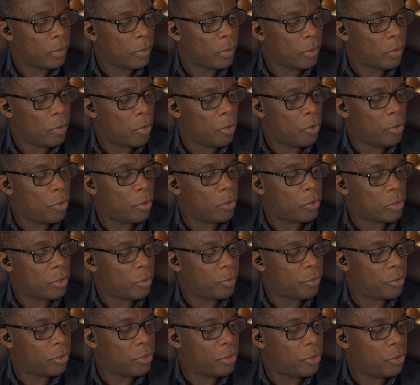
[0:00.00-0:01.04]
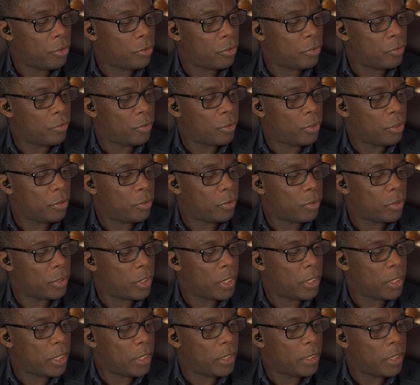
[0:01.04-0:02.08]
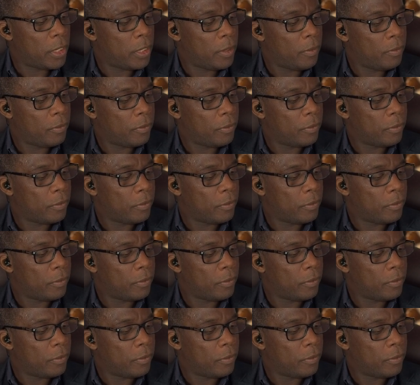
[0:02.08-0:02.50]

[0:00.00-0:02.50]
or you also produce reduced NAD,